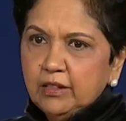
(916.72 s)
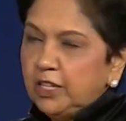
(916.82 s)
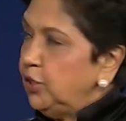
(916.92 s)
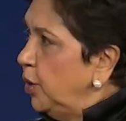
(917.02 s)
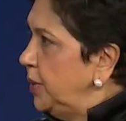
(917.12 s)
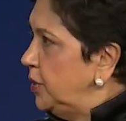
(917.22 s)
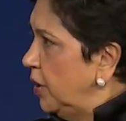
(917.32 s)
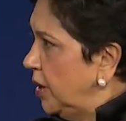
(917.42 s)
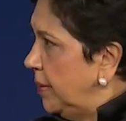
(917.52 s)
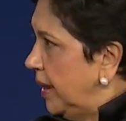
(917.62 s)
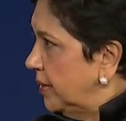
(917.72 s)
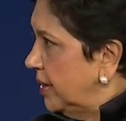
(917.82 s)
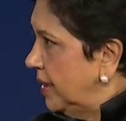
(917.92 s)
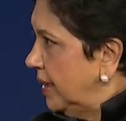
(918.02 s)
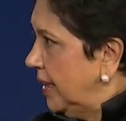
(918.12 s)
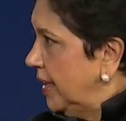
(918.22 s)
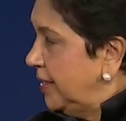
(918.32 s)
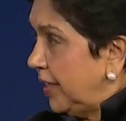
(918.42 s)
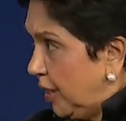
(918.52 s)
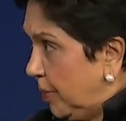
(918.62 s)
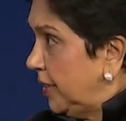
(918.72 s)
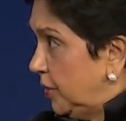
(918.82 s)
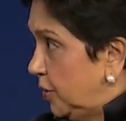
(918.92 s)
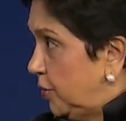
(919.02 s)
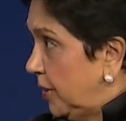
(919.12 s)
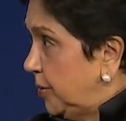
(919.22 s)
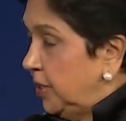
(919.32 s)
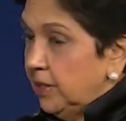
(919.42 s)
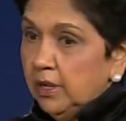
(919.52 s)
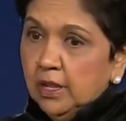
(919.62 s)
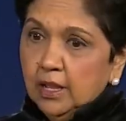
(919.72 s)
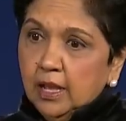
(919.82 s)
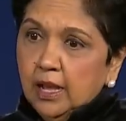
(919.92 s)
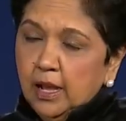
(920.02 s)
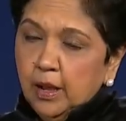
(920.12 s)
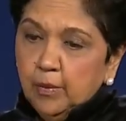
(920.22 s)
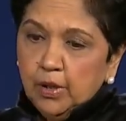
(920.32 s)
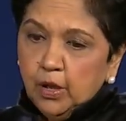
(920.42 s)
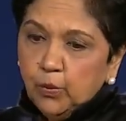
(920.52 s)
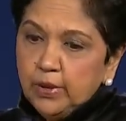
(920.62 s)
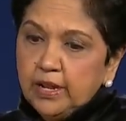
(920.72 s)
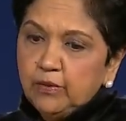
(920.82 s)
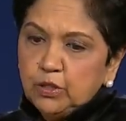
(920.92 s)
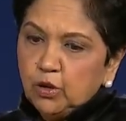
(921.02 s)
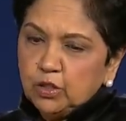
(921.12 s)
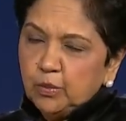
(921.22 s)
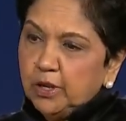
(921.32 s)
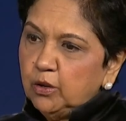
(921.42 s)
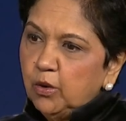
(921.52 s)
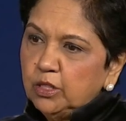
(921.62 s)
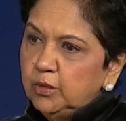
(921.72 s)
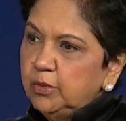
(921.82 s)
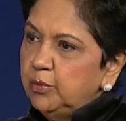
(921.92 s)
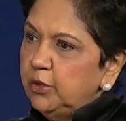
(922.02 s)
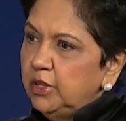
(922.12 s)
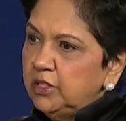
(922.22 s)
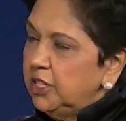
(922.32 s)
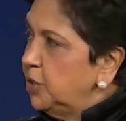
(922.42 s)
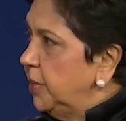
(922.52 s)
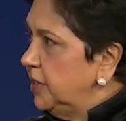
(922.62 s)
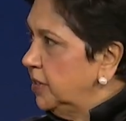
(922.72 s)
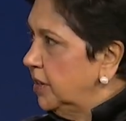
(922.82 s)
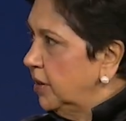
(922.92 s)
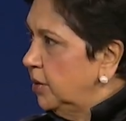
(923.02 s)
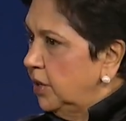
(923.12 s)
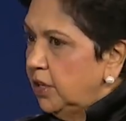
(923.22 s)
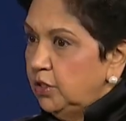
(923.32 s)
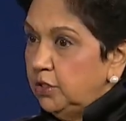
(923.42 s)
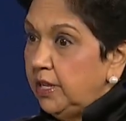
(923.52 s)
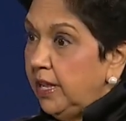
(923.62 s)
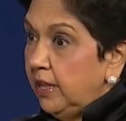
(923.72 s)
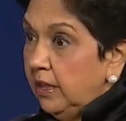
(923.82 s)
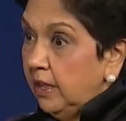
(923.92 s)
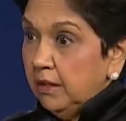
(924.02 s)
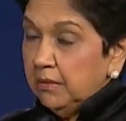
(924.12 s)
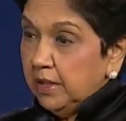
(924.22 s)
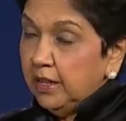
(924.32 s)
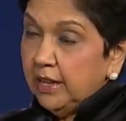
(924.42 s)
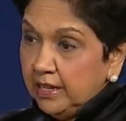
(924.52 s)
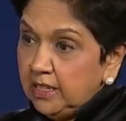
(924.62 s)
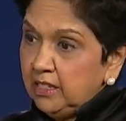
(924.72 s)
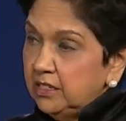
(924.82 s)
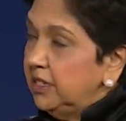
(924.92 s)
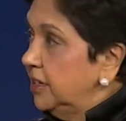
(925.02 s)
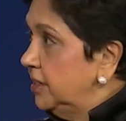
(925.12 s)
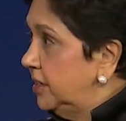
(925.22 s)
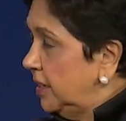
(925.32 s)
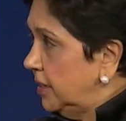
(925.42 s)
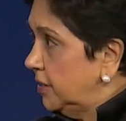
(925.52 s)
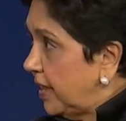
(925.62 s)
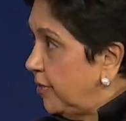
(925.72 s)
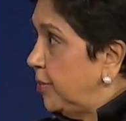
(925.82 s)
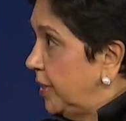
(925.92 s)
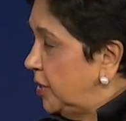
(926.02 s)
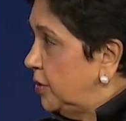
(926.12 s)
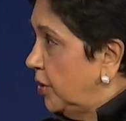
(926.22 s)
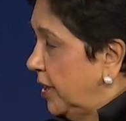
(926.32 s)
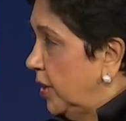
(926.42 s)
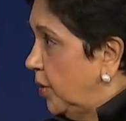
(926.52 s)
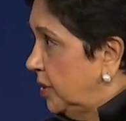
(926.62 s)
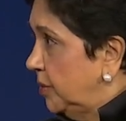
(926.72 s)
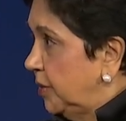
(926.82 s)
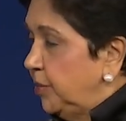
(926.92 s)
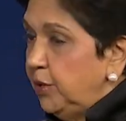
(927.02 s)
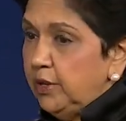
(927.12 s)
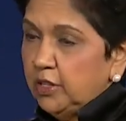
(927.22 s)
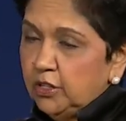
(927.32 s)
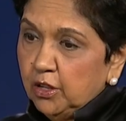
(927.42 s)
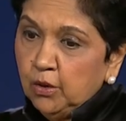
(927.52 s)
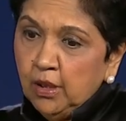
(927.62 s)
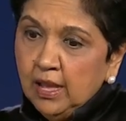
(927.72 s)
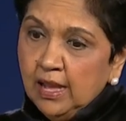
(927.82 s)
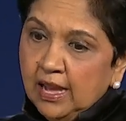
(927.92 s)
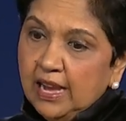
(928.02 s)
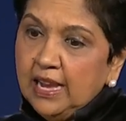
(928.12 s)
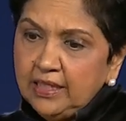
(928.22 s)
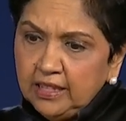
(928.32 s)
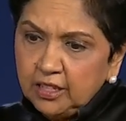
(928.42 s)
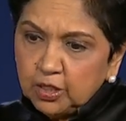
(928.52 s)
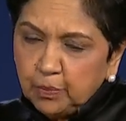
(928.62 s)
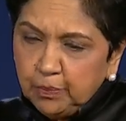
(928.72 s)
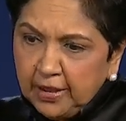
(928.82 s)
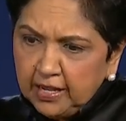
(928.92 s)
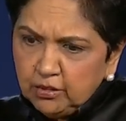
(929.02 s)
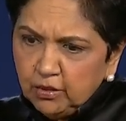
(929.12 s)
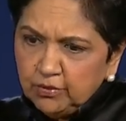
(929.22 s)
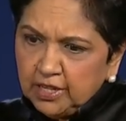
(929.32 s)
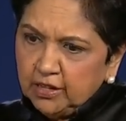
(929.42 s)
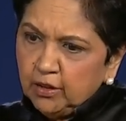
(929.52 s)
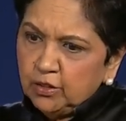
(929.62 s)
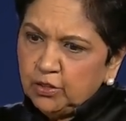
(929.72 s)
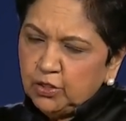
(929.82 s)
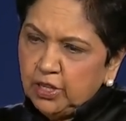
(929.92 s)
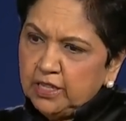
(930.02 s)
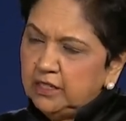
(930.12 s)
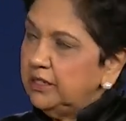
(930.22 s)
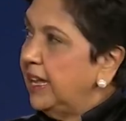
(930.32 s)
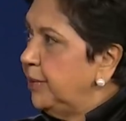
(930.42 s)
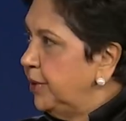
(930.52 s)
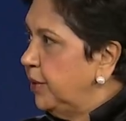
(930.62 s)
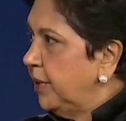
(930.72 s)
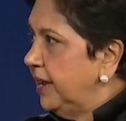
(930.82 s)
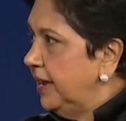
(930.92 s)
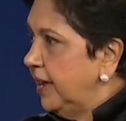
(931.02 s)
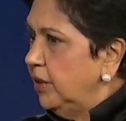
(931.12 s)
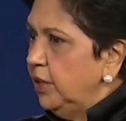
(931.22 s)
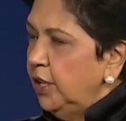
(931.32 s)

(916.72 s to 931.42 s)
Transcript: that's all we talk about. Think about the disruption. We never talked about quantum computing 6 months ago. Today, at least in certain circles, everybody's talking quantum computing. So I think there's a pace of technology change that's happening right now,